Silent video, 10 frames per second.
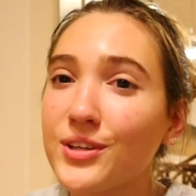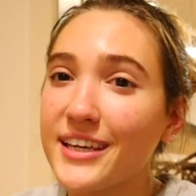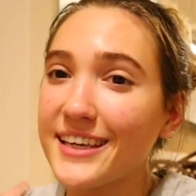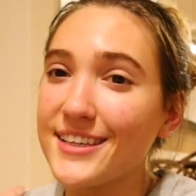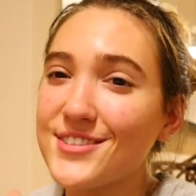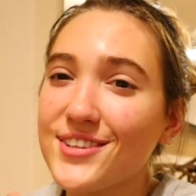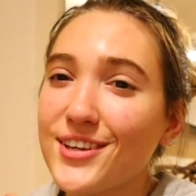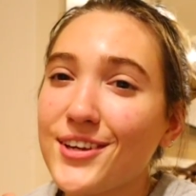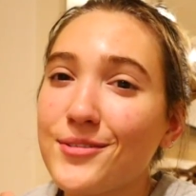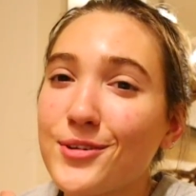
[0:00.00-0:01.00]
really
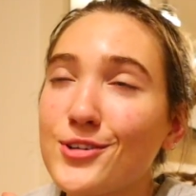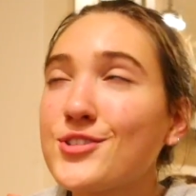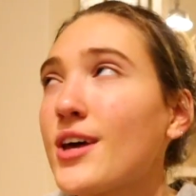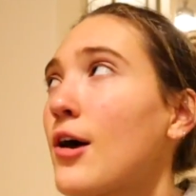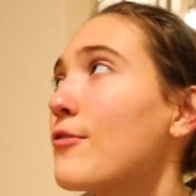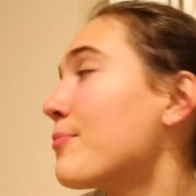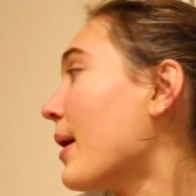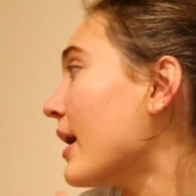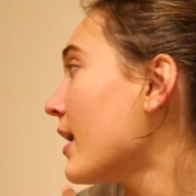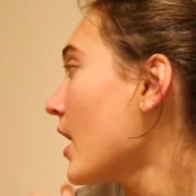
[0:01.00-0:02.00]
easily yourself,
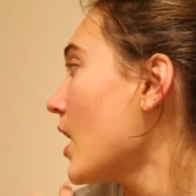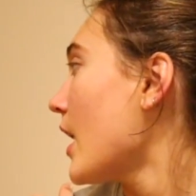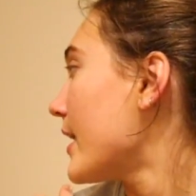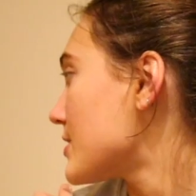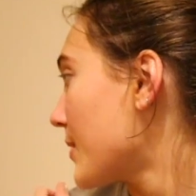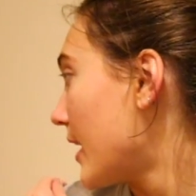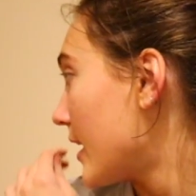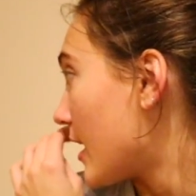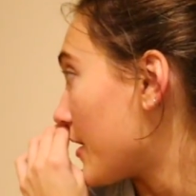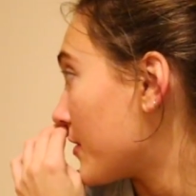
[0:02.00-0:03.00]
but I just went
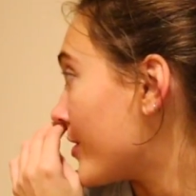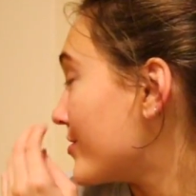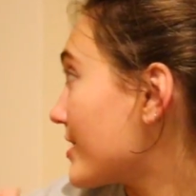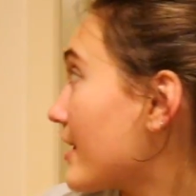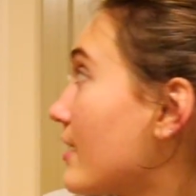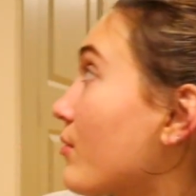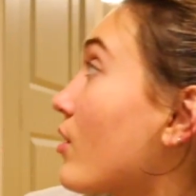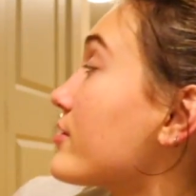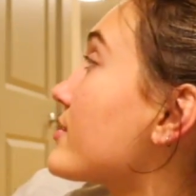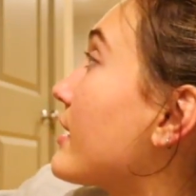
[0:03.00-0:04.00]
ahead and got those, and I think we're
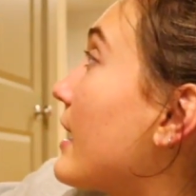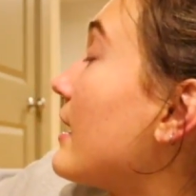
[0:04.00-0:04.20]
also gonna